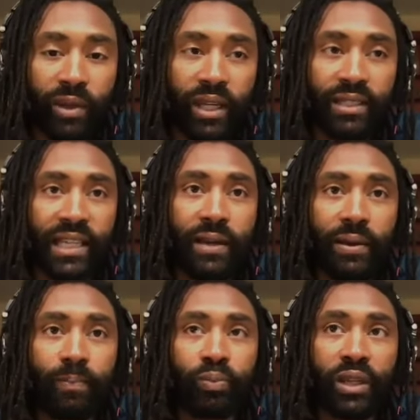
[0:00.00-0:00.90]
because
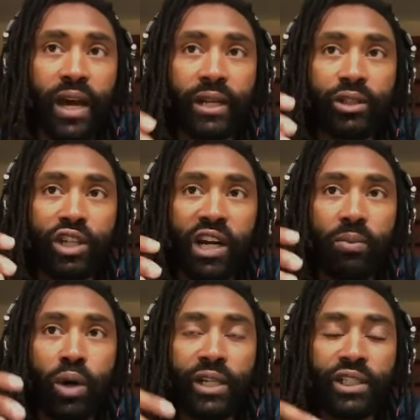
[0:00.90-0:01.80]
I got a job
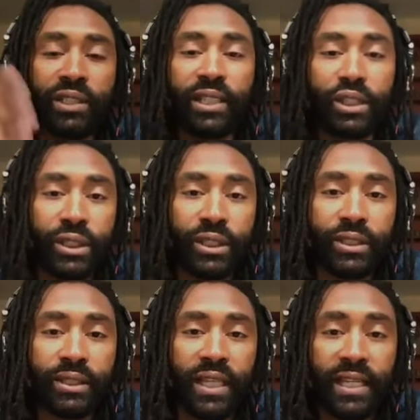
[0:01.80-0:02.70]
washing
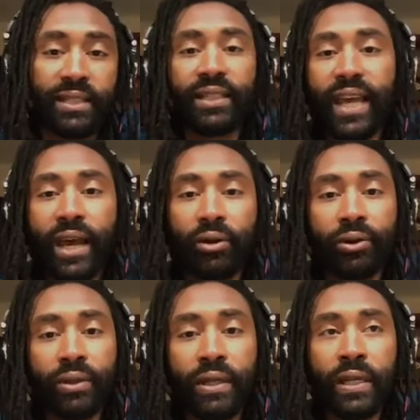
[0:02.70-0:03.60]
dishes in Seattle